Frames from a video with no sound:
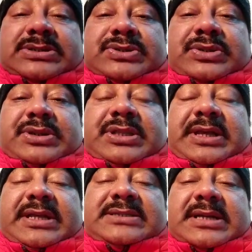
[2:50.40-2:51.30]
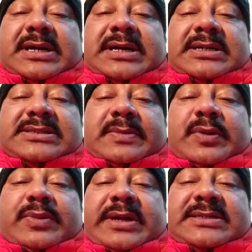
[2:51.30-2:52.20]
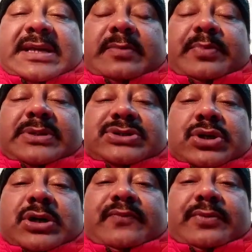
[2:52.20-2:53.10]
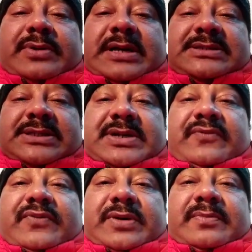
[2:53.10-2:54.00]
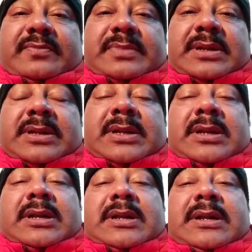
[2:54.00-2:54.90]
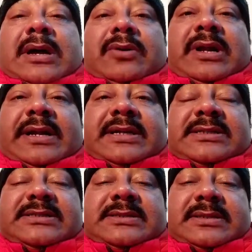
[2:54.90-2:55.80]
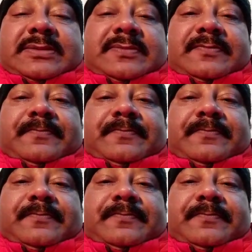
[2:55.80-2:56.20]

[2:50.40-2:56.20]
So these are some of the examples of transitive verb. Now let us